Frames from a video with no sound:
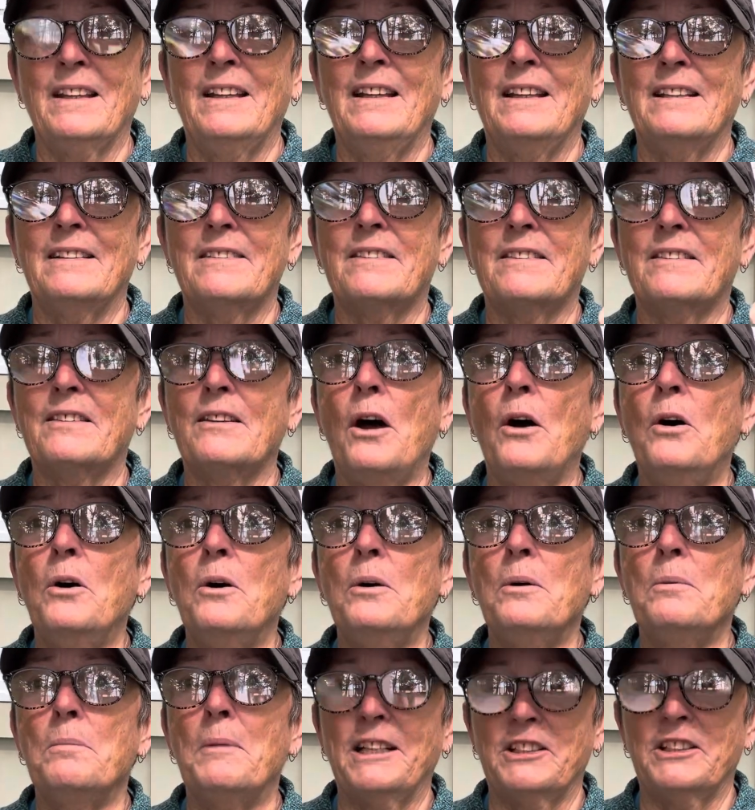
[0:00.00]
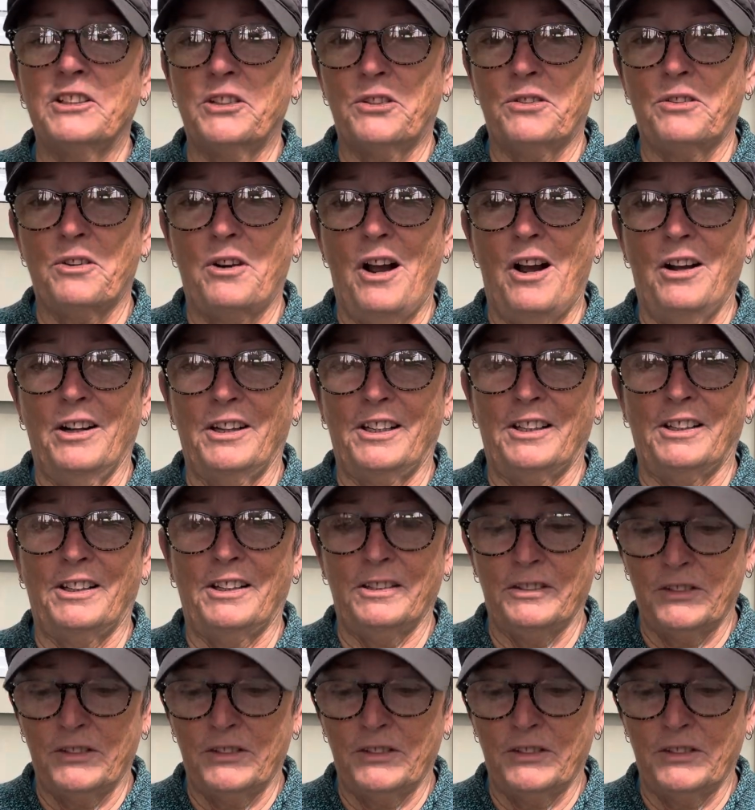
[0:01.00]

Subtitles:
It's so much stronger.